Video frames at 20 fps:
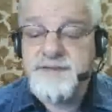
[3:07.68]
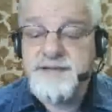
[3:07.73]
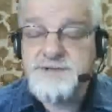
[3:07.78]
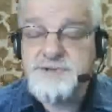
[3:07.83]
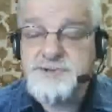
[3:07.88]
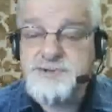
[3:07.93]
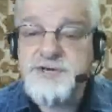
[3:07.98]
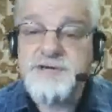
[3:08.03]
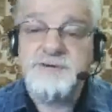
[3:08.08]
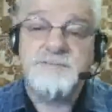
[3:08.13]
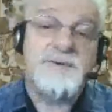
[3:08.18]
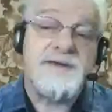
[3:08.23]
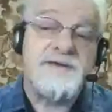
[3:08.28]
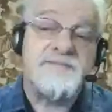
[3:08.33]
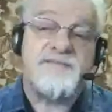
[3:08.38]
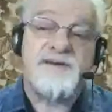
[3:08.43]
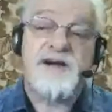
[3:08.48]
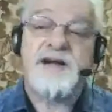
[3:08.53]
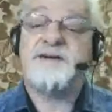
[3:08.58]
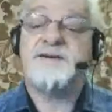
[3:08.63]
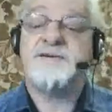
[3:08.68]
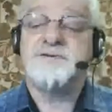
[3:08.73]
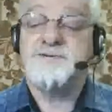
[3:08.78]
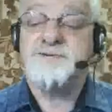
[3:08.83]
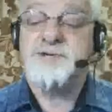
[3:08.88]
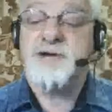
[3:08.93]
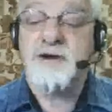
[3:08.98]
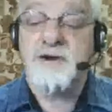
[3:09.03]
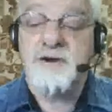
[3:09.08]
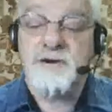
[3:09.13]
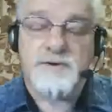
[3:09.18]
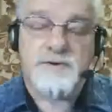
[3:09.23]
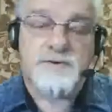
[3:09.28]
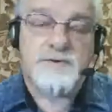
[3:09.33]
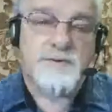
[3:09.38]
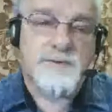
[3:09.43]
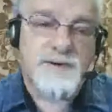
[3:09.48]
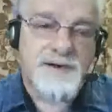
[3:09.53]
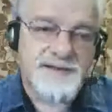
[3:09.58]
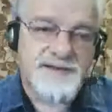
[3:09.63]
should we fire
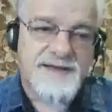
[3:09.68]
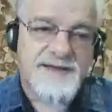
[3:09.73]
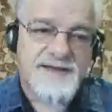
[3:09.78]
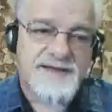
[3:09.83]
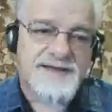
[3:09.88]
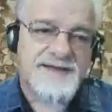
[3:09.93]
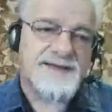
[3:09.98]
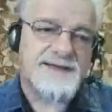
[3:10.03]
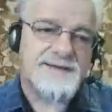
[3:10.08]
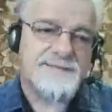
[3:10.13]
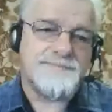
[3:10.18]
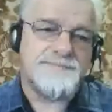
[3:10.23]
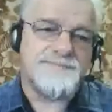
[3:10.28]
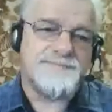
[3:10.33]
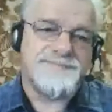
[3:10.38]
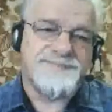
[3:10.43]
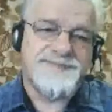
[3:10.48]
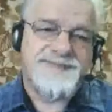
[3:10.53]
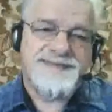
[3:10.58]
Joe? Um,